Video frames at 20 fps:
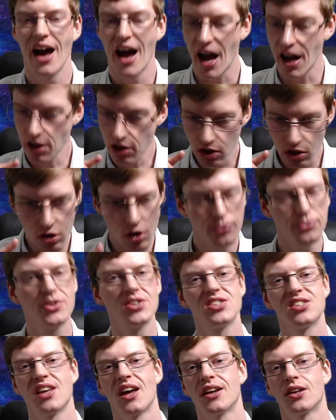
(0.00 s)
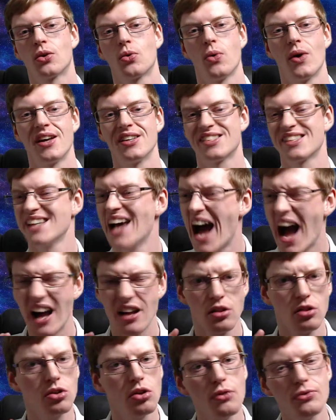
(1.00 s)
I loved the side quests. I
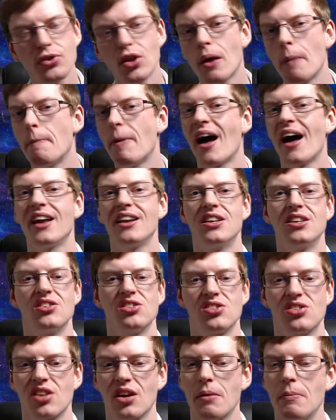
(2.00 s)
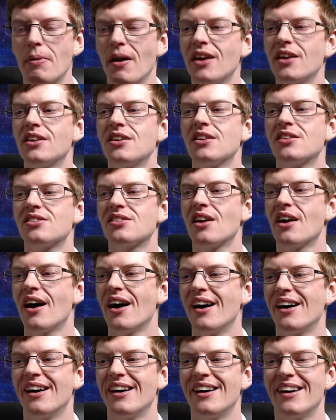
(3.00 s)
loved the companions. The companions
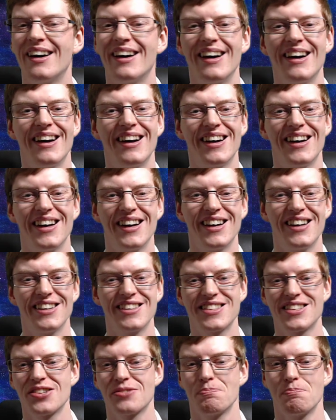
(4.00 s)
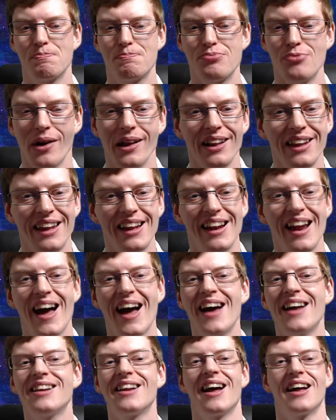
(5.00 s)
just brilliant.
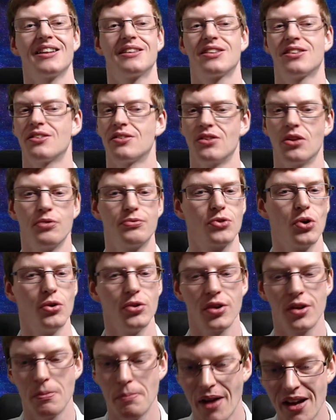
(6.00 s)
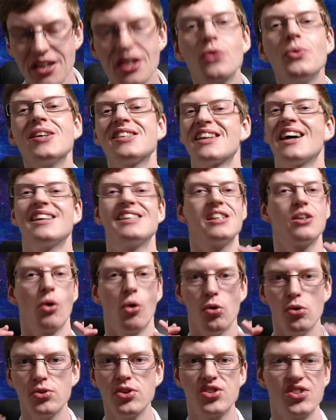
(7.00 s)
And I loved all the companion quests. I did
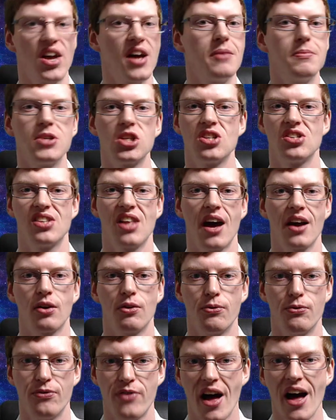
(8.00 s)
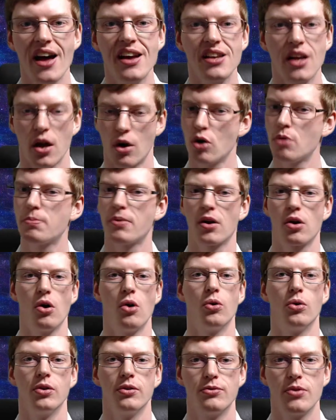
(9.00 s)
all the side missions that I could find. I hope I got
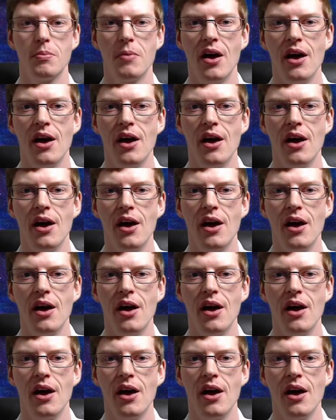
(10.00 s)
all of them.